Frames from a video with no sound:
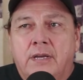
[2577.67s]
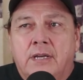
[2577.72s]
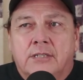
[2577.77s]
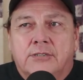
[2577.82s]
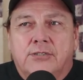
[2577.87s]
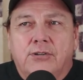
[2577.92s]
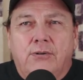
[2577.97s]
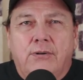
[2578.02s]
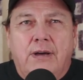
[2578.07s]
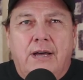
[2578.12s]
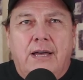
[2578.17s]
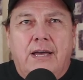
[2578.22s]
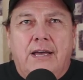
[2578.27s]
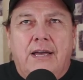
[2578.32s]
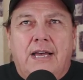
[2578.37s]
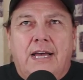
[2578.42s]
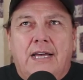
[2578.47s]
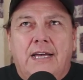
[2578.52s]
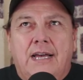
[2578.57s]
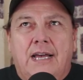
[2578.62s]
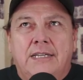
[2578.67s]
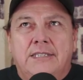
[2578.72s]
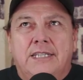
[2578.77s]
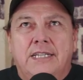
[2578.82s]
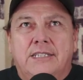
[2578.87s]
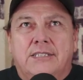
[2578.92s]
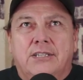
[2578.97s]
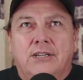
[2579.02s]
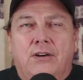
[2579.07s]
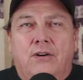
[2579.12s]
So I
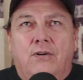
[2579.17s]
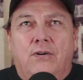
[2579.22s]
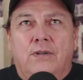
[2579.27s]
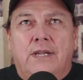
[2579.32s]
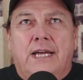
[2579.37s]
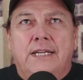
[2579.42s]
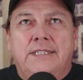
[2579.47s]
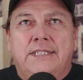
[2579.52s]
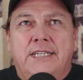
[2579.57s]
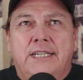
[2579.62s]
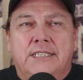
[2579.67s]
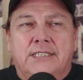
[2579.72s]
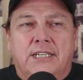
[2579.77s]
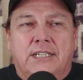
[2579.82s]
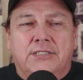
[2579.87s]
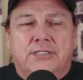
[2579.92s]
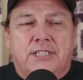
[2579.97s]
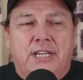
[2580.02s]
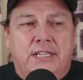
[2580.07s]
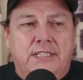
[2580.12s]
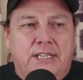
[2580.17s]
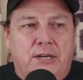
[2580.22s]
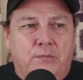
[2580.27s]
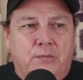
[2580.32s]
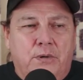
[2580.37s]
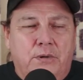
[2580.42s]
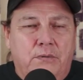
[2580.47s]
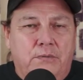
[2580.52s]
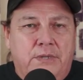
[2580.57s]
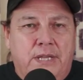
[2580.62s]
think the whole idea is understanding that
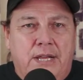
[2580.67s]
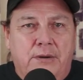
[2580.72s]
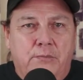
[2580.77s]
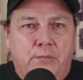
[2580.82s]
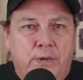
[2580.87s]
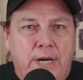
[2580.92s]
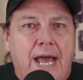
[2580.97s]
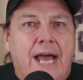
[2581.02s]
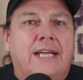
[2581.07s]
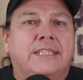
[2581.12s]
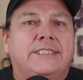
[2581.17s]
we're not